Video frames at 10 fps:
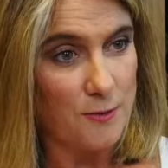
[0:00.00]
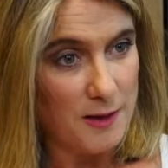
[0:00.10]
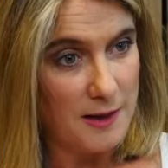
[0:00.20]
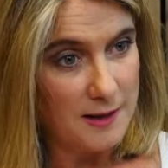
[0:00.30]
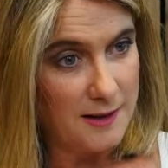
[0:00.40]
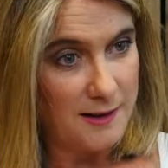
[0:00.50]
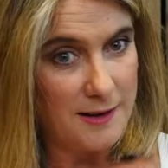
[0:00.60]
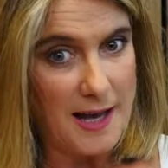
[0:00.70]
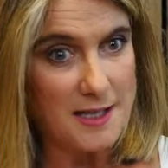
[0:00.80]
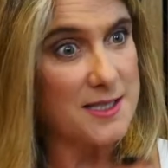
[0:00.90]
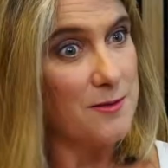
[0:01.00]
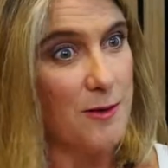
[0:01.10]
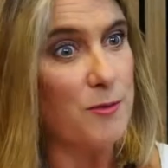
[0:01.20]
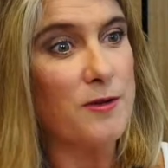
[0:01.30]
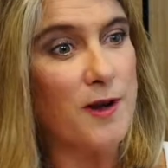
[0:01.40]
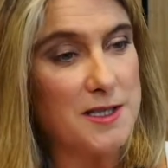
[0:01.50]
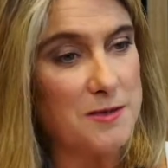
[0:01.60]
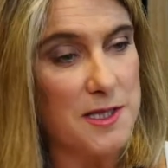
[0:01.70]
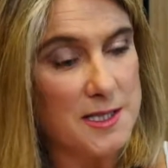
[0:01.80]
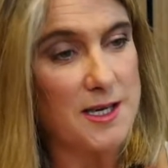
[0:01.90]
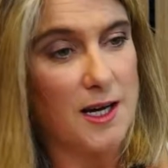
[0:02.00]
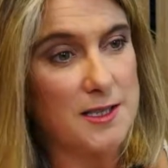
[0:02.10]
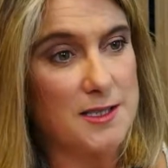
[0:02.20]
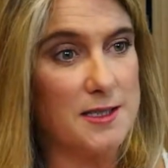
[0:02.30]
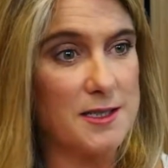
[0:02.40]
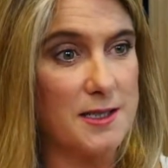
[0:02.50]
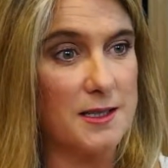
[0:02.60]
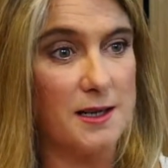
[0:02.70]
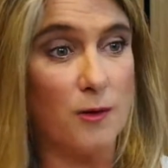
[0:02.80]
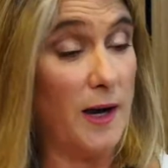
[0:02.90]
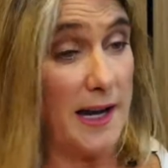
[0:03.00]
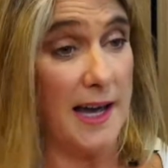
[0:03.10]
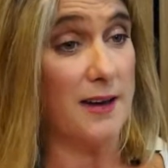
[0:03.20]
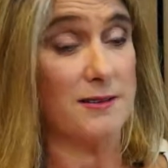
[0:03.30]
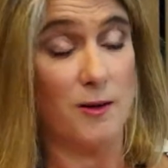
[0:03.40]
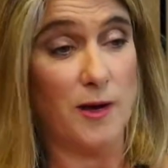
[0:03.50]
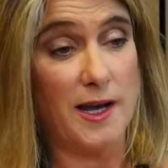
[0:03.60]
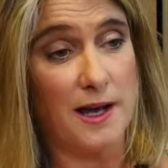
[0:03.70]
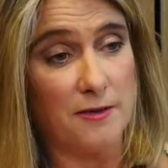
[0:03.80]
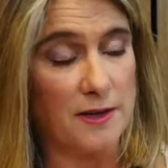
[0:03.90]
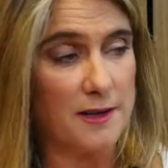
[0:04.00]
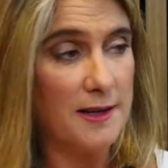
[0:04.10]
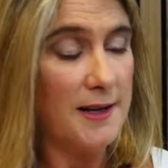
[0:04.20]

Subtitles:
really provide some insights into a way out of it.